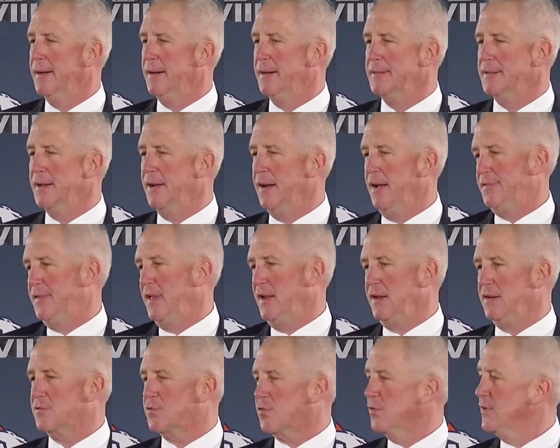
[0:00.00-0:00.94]
you know, I
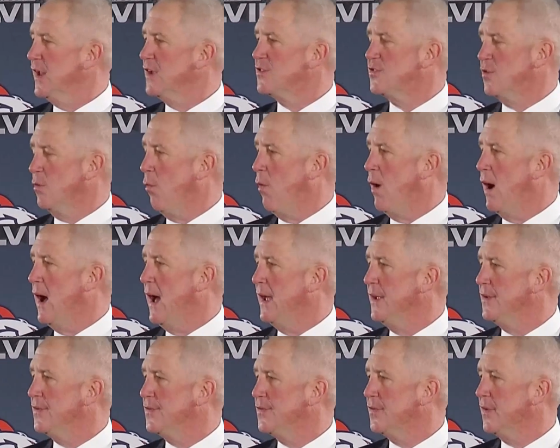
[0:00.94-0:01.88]
think
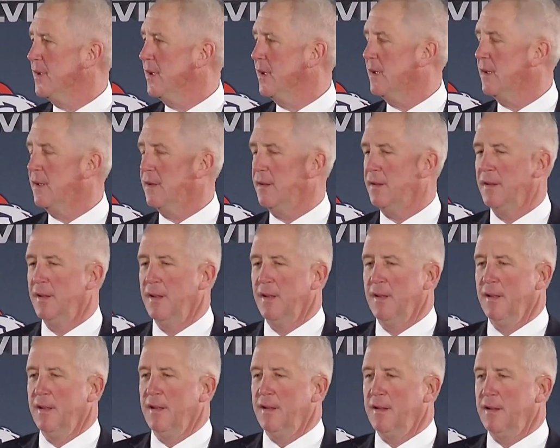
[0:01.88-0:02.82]
tradition-wise,
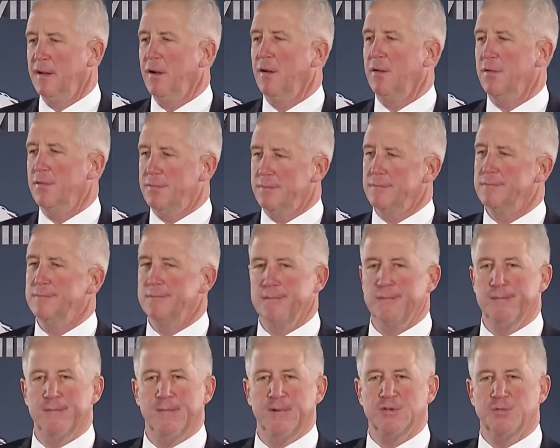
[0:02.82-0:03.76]
you know,
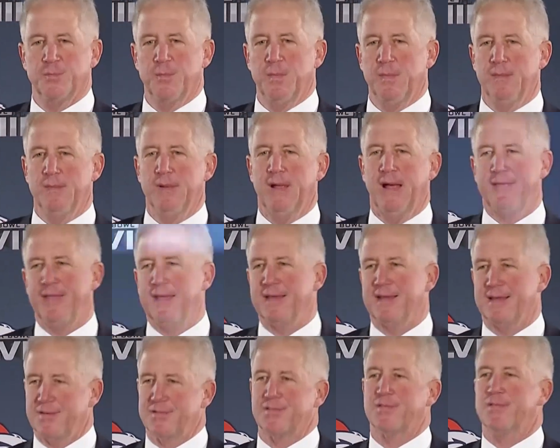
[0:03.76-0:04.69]
I
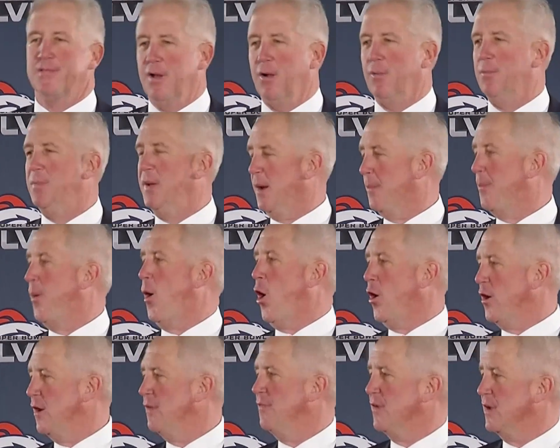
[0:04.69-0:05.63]
think it's, you know, been a
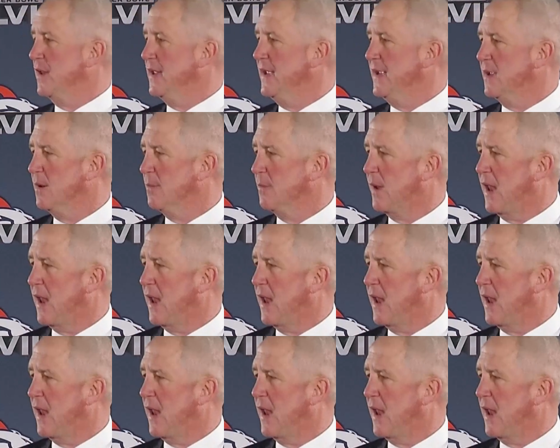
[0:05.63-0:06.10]
part of the league and